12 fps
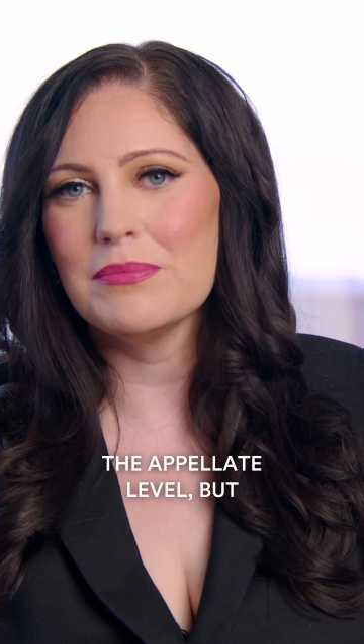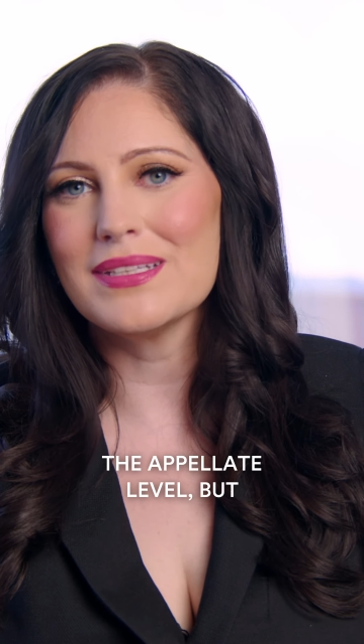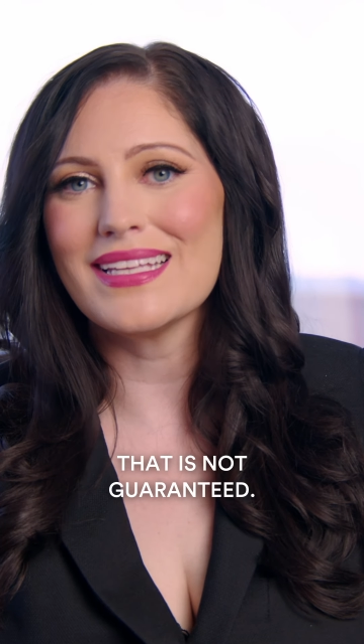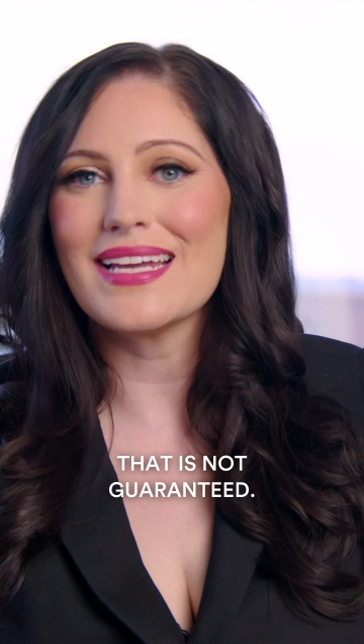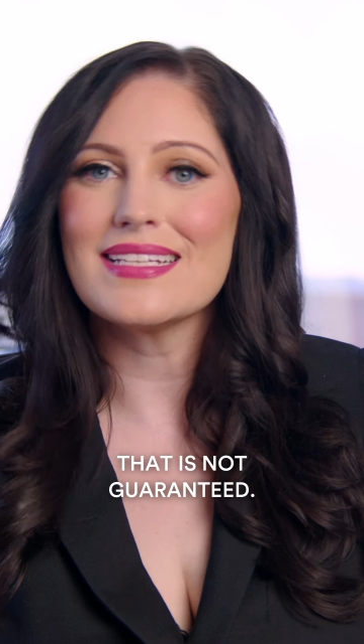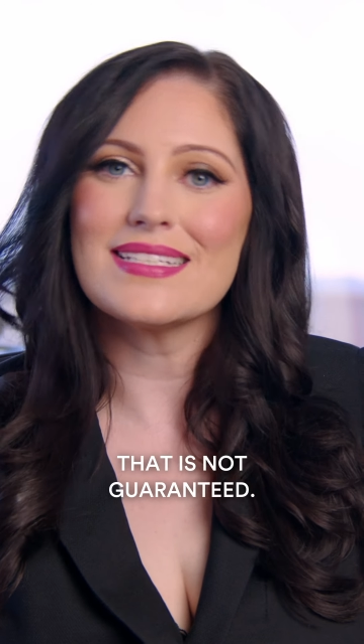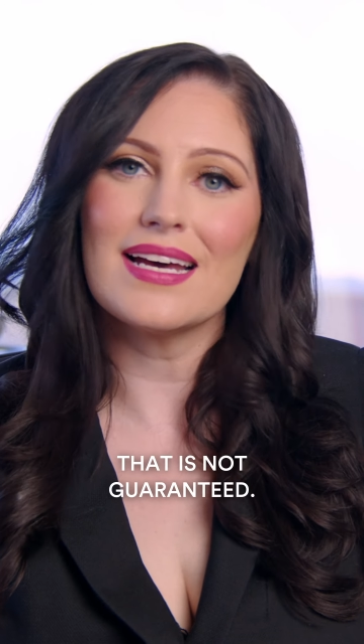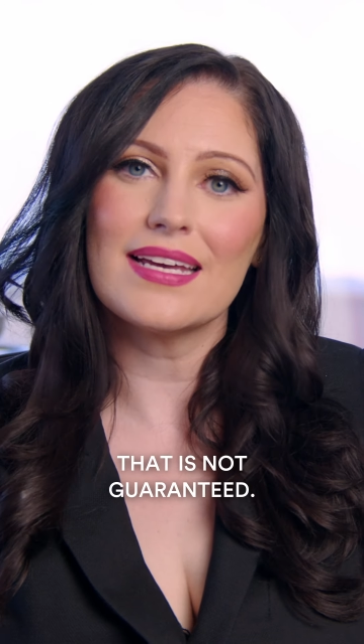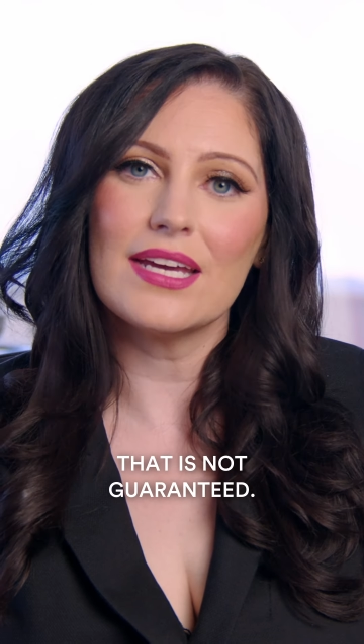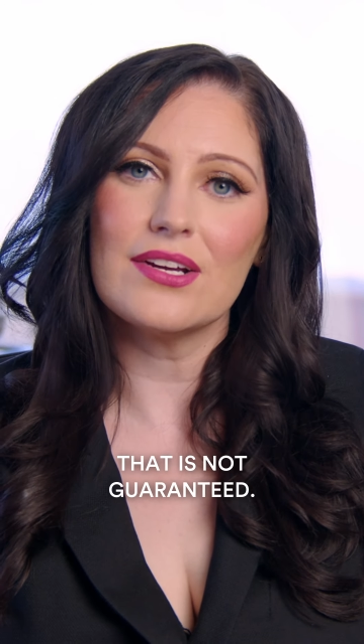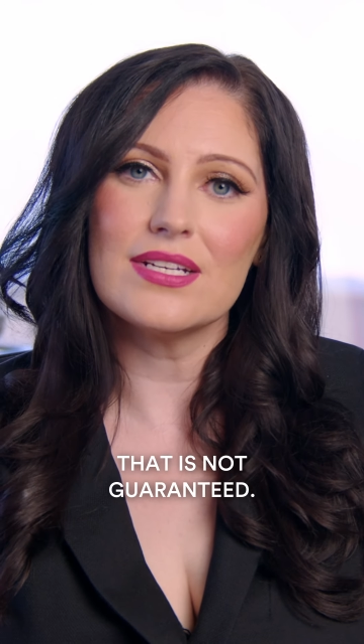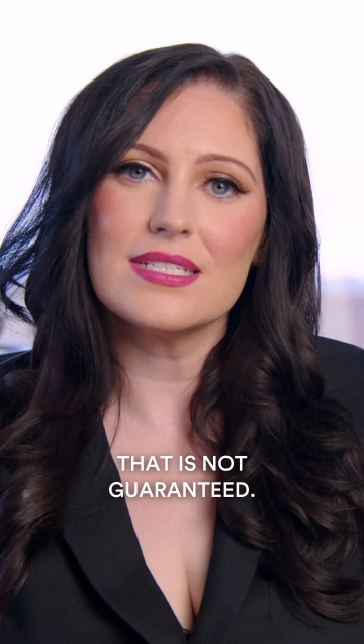but that is not
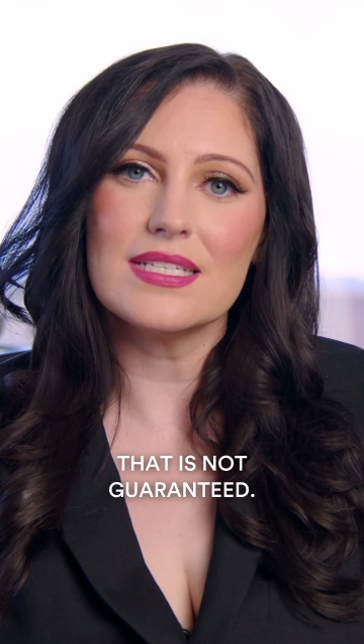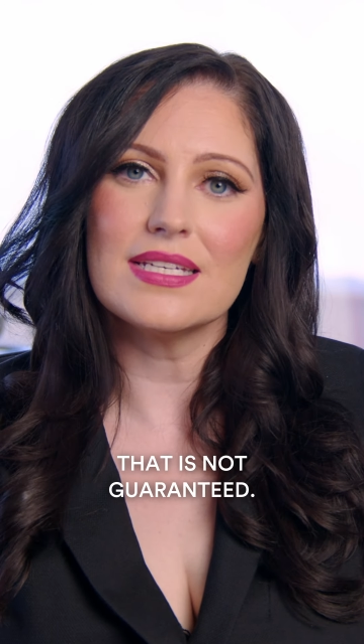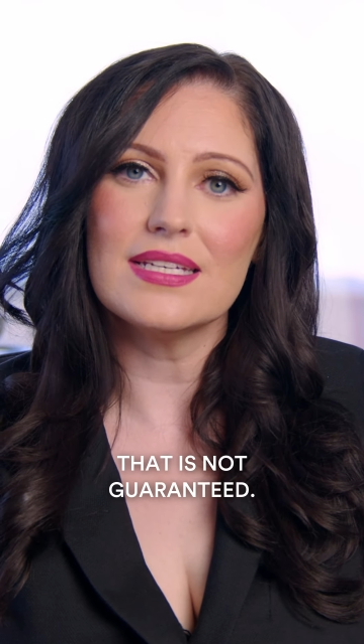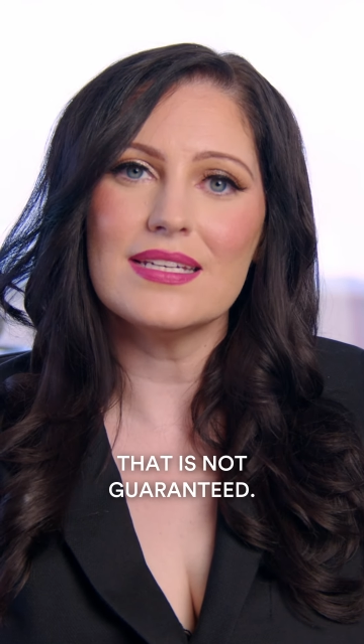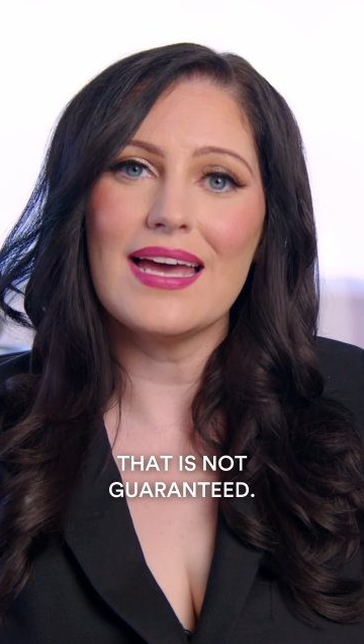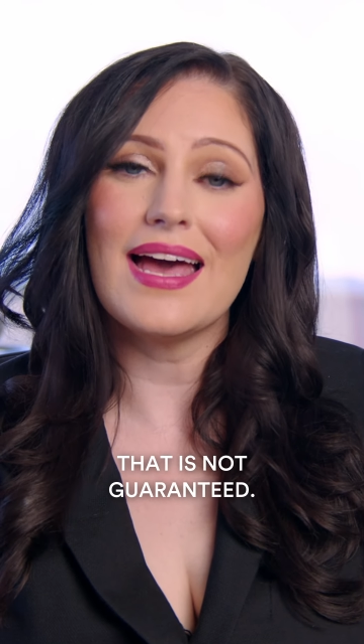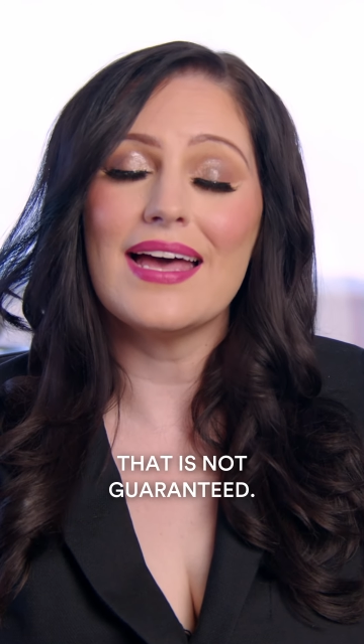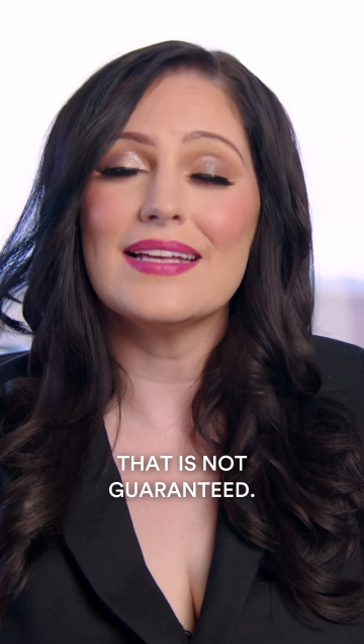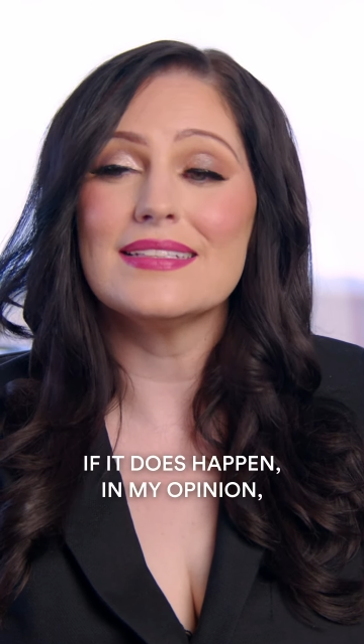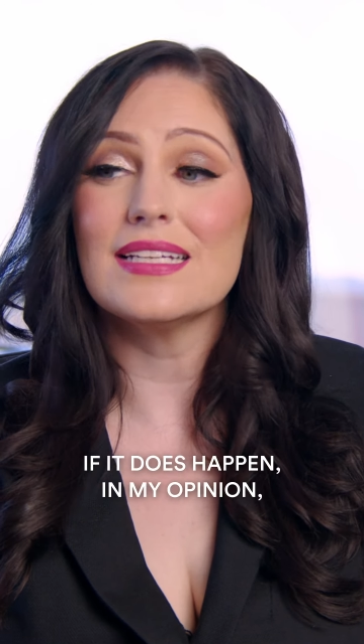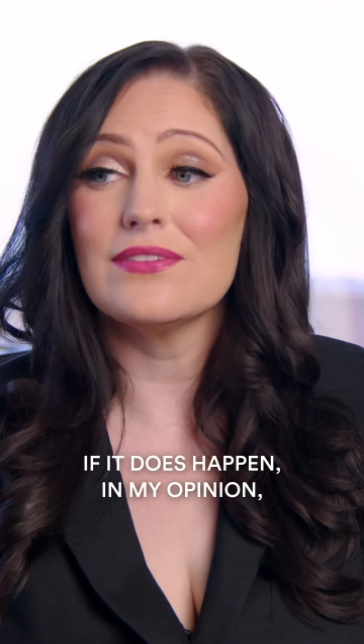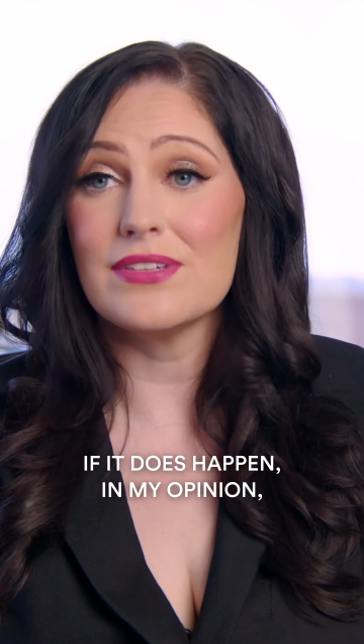guaranteed.
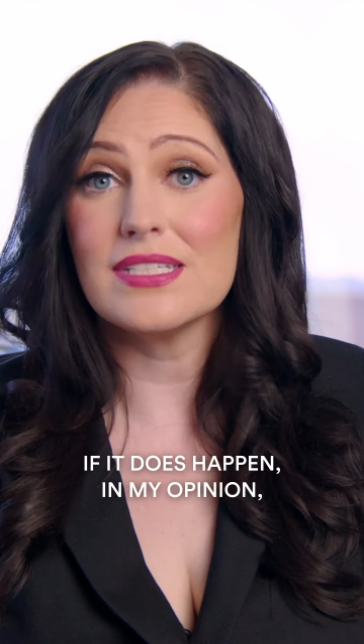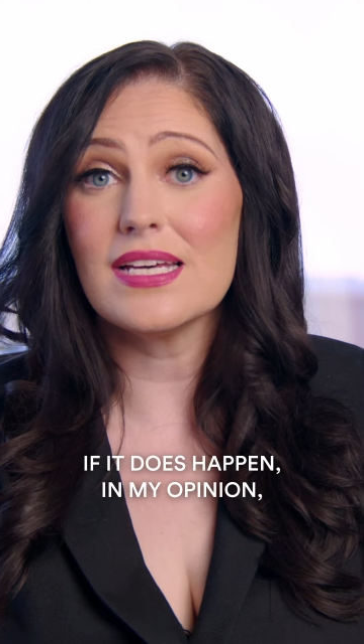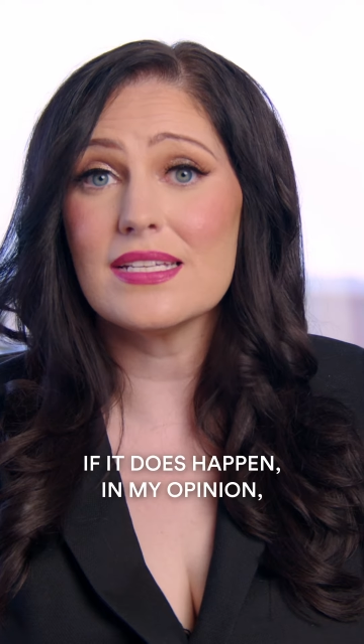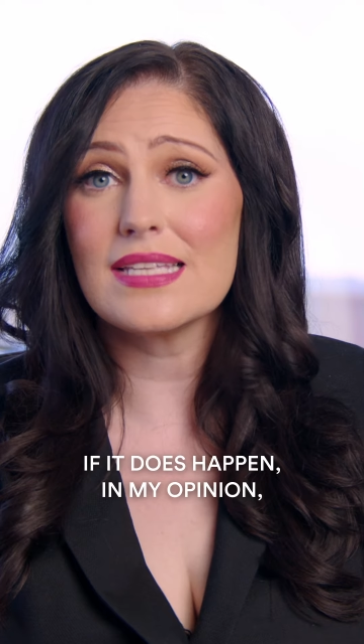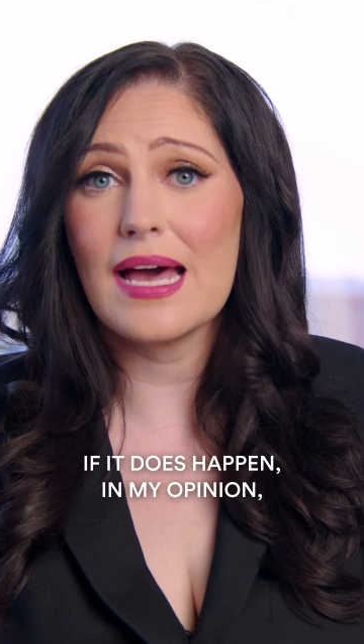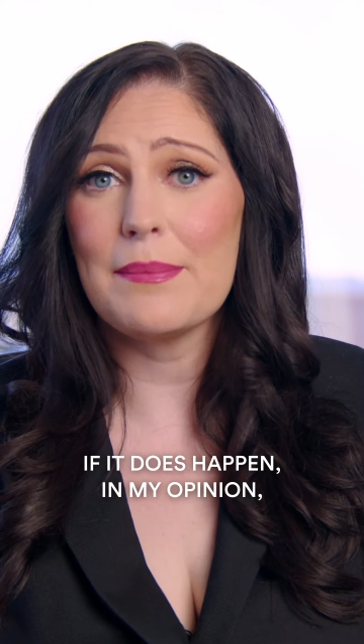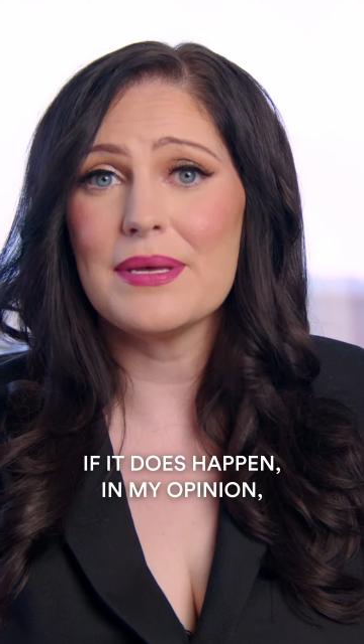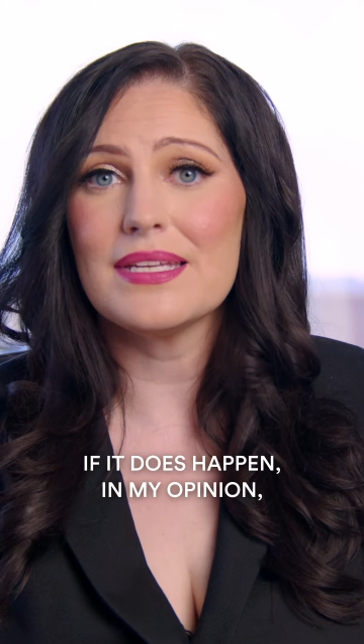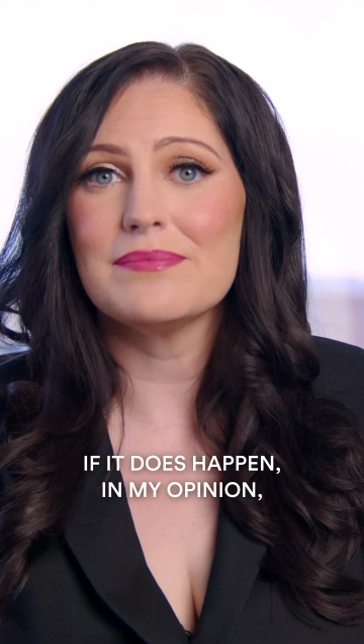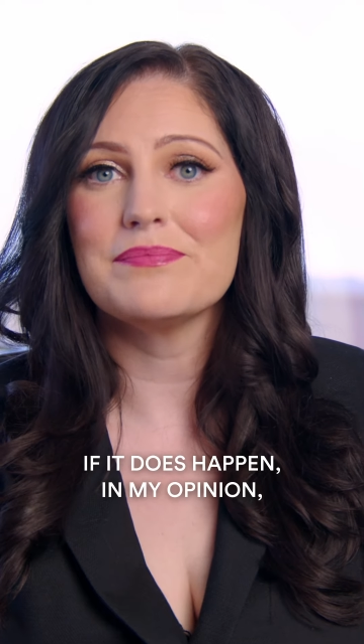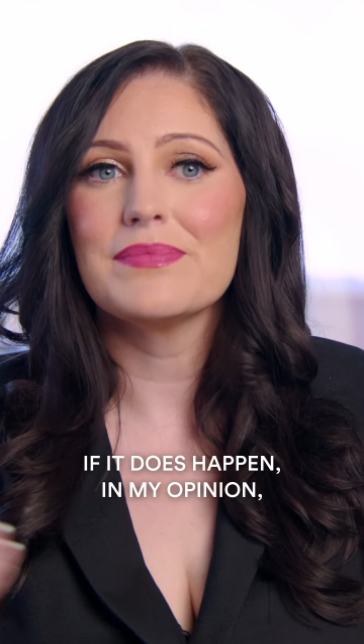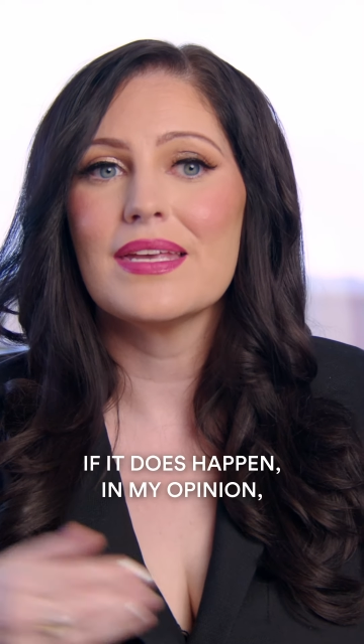And if it does
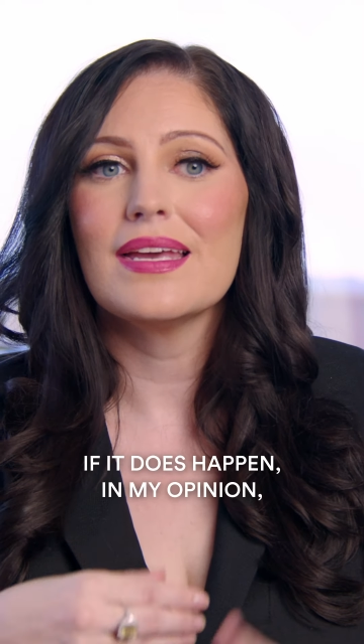happen,